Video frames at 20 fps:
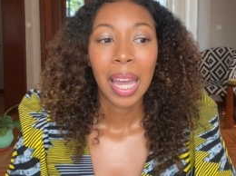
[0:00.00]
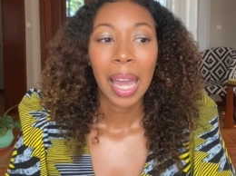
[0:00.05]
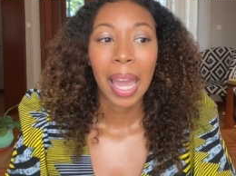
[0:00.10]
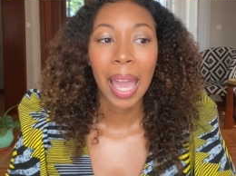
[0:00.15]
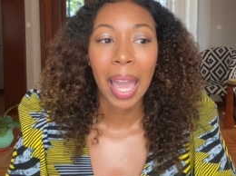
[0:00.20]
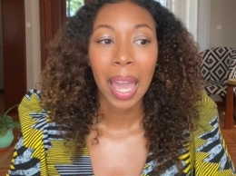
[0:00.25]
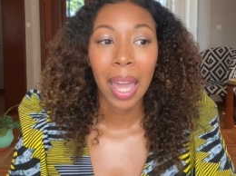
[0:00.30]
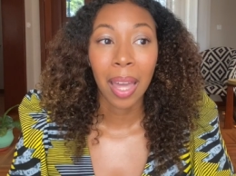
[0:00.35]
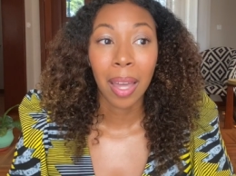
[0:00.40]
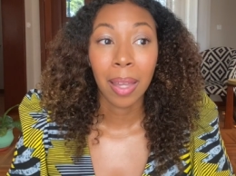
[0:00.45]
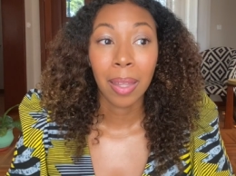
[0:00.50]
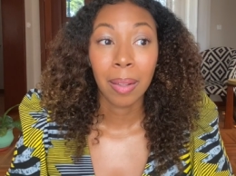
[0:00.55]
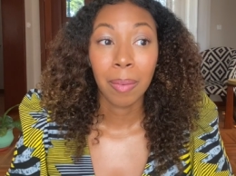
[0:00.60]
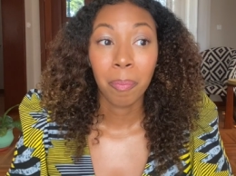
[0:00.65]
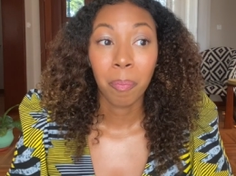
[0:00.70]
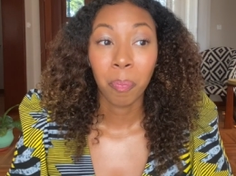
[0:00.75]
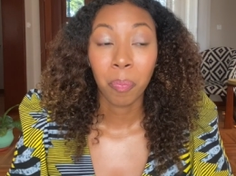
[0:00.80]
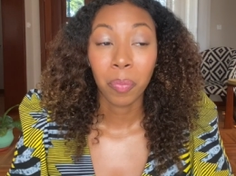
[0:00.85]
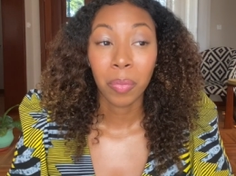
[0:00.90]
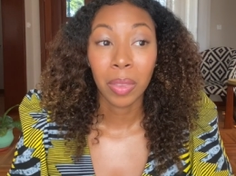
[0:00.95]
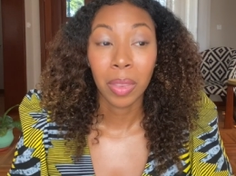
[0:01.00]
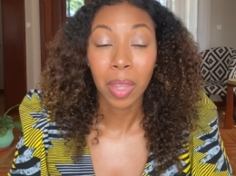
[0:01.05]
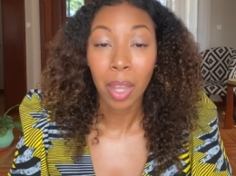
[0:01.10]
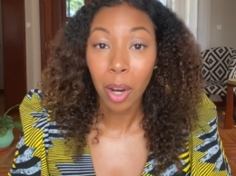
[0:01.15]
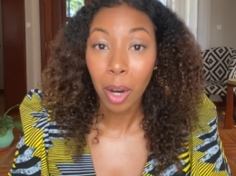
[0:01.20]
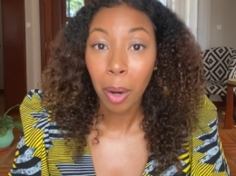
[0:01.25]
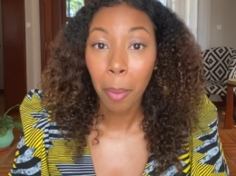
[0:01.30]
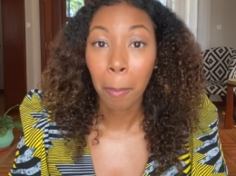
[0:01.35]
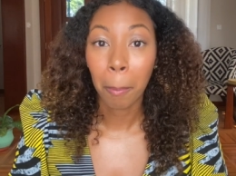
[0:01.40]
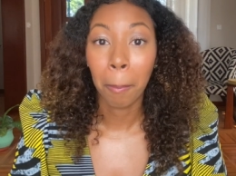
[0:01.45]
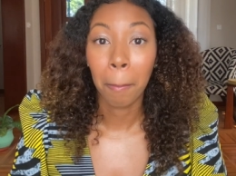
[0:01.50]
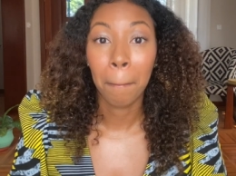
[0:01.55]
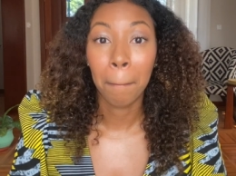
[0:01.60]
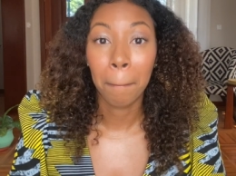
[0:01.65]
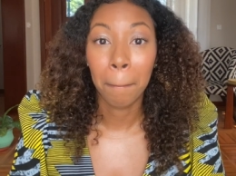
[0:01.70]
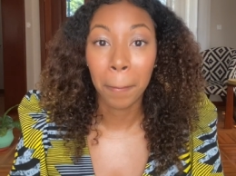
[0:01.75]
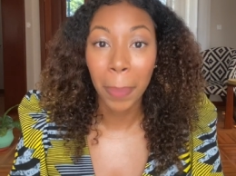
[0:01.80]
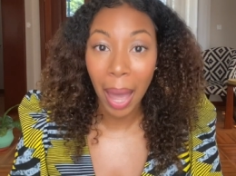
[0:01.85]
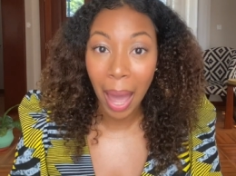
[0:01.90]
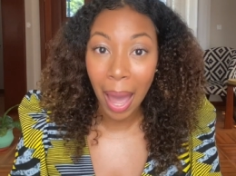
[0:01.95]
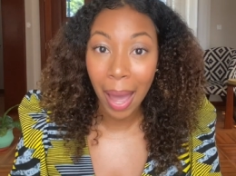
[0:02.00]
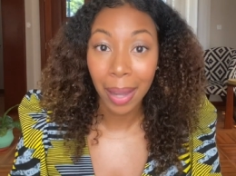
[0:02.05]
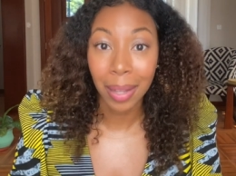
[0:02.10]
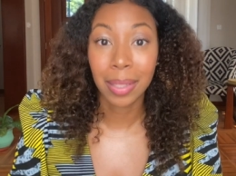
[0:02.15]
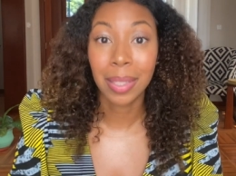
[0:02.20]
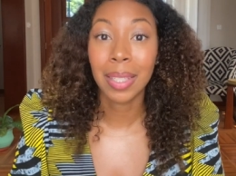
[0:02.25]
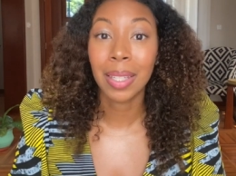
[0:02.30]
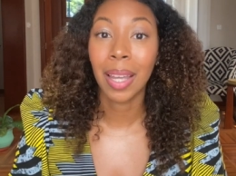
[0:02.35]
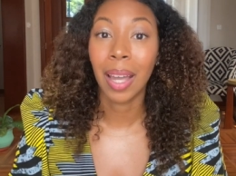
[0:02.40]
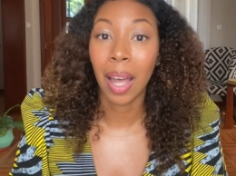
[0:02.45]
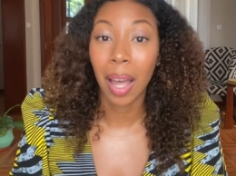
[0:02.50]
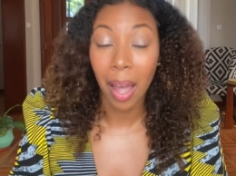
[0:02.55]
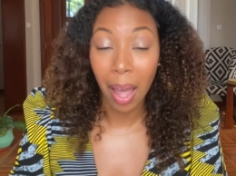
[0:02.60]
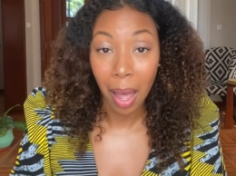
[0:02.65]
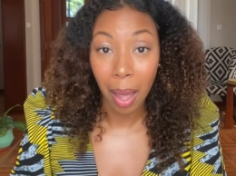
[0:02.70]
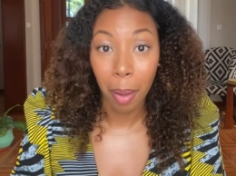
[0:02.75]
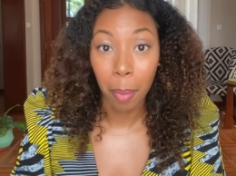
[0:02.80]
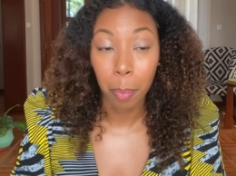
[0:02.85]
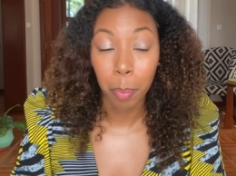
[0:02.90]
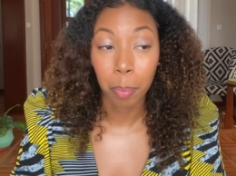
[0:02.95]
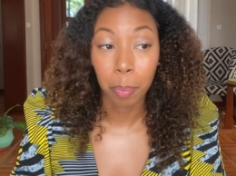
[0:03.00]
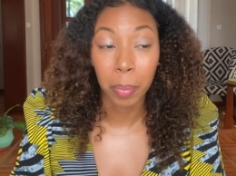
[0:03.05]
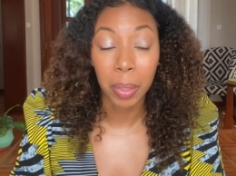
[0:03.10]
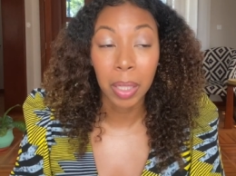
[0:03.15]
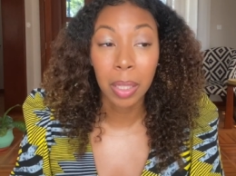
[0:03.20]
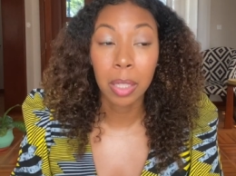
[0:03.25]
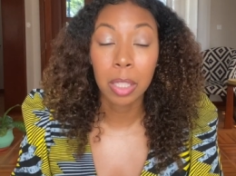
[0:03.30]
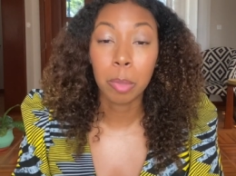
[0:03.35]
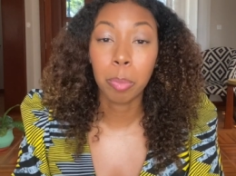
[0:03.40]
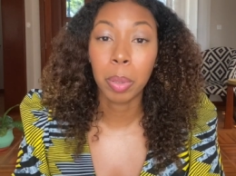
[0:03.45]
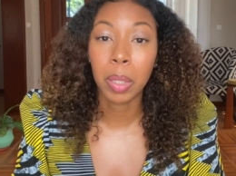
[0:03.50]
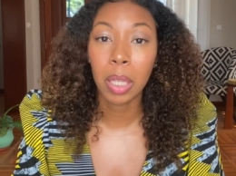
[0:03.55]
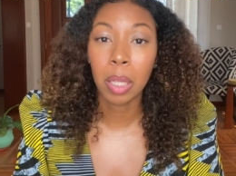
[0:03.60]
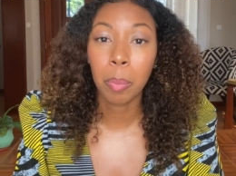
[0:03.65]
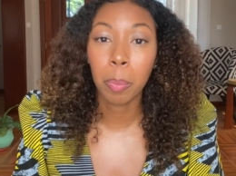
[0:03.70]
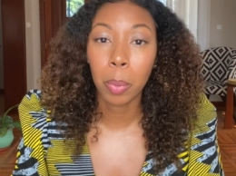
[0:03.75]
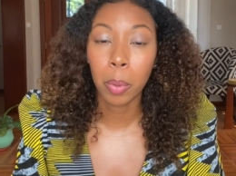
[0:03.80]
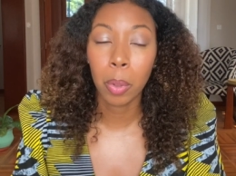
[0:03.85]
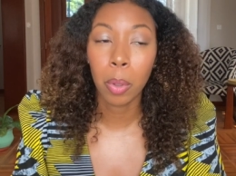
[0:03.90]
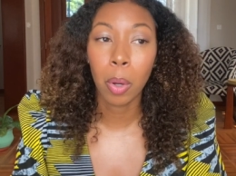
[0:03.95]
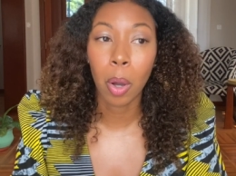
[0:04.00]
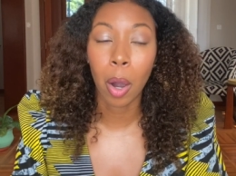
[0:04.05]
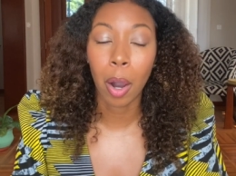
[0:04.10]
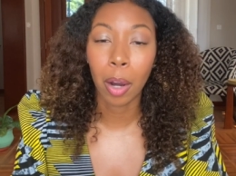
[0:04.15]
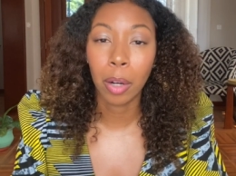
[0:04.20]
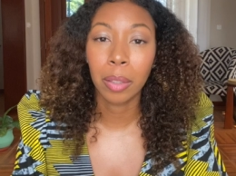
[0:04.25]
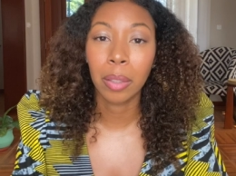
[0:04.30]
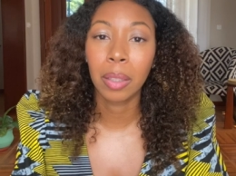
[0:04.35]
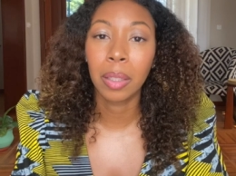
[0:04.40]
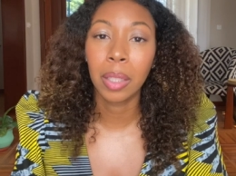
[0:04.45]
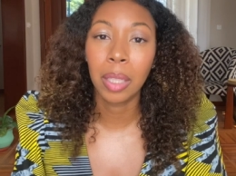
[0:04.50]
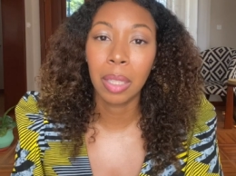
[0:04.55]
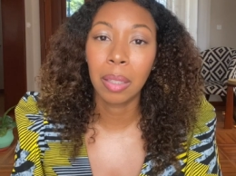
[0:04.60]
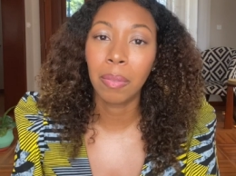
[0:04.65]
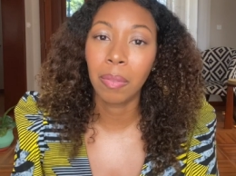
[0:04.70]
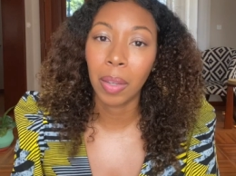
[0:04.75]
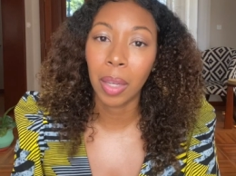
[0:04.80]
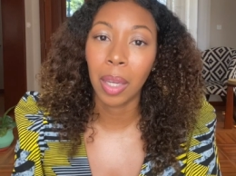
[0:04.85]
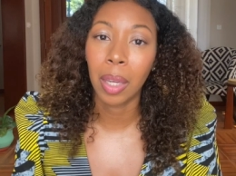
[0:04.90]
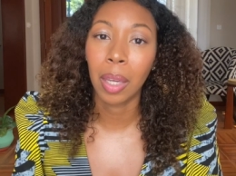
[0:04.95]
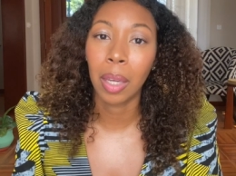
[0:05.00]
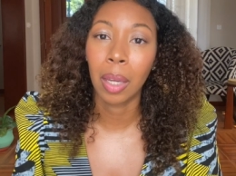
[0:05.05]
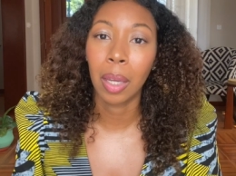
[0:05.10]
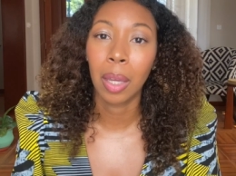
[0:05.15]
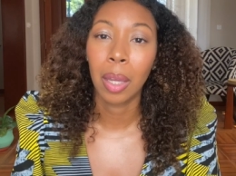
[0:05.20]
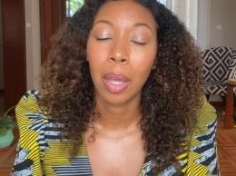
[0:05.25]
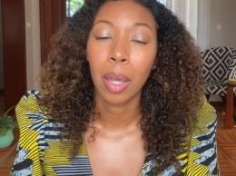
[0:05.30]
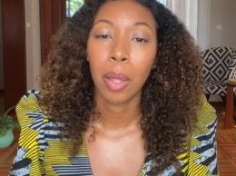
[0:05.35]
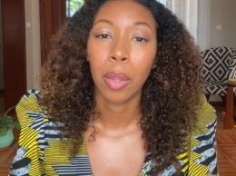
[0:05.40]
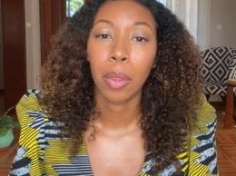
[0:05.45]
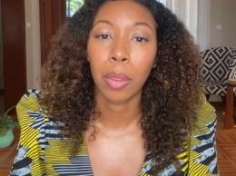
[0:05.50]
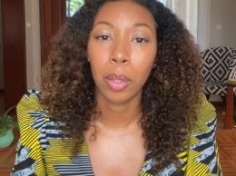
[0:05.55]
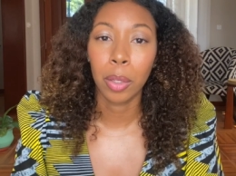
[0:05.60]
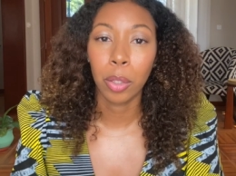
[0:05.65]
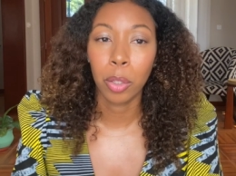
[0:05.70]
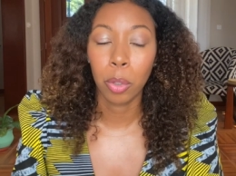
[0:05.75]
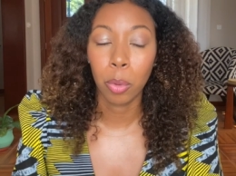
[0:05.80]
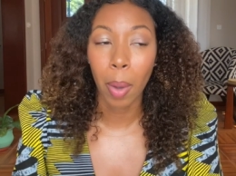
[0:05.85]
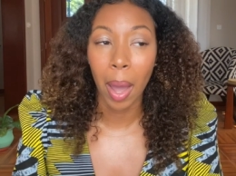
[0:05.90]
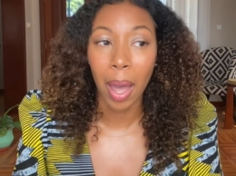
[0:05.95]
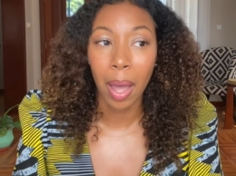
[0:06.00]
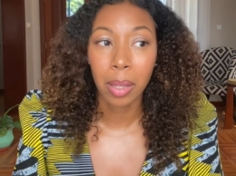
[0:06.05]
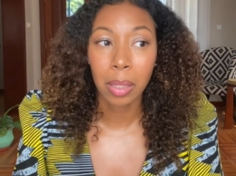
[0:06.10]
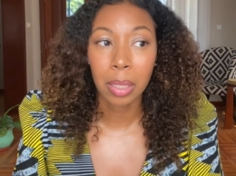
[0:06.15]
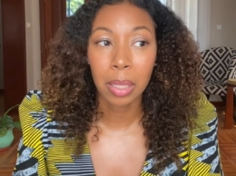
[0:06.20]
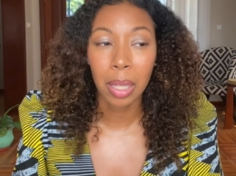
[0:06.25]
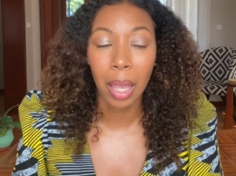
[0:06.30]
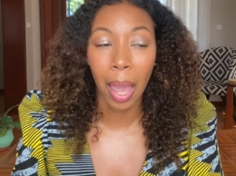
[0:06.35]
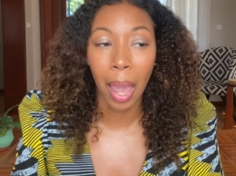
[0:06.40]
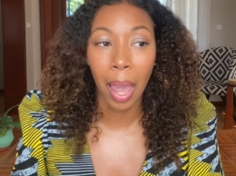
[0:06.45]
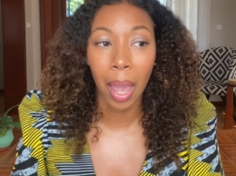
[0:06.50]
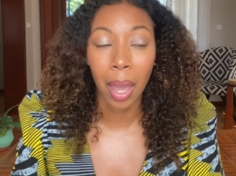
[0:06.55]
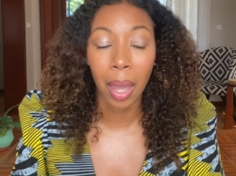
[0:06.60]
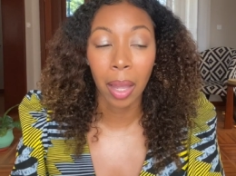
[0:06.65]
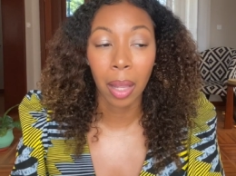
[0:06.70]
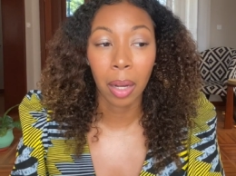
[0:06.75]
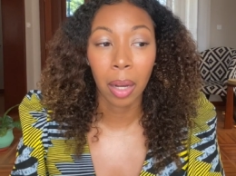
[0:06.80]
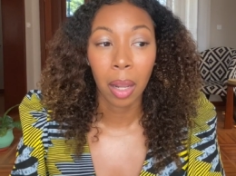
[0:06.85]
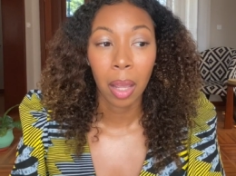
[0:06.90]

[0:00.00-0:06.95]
and they're backed up because people are leaving the US. And